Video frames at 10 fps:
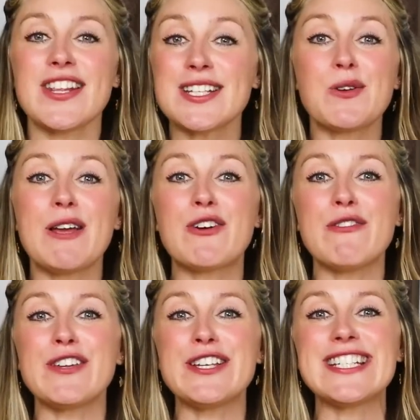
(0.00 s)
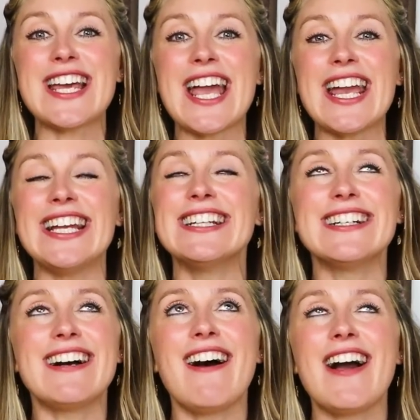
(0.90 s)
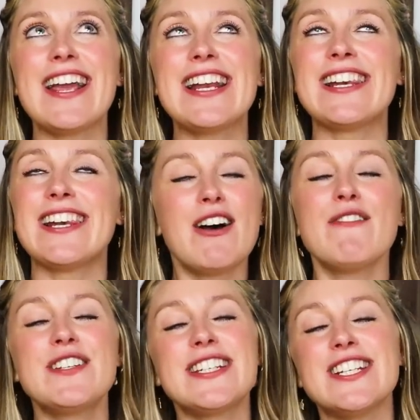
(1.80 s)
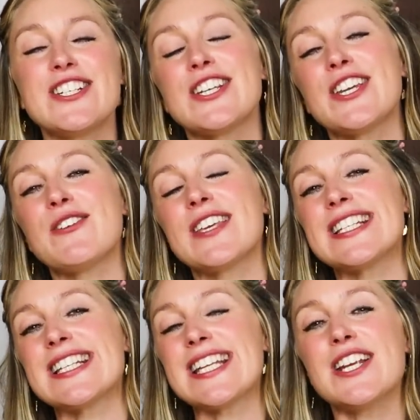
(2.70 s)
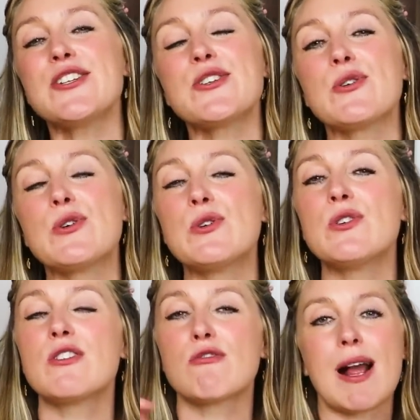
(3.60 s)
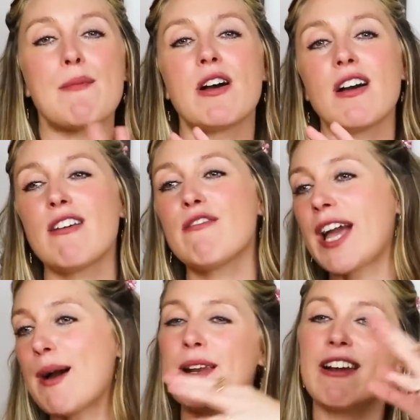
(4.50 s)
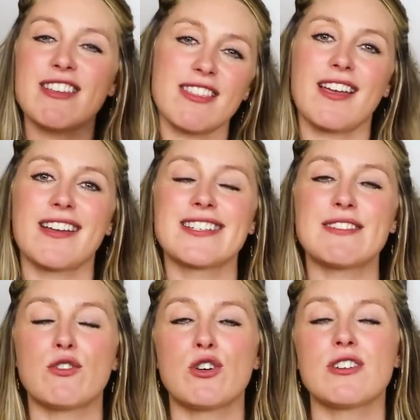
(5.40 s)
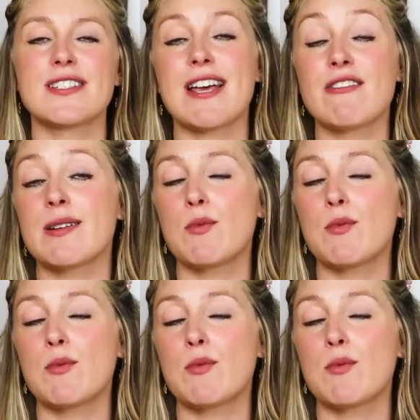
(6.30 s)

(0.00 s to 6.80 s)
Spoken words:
that's all I've got for you today. I loved teaching you these essential grammar, vocabulary things for sounding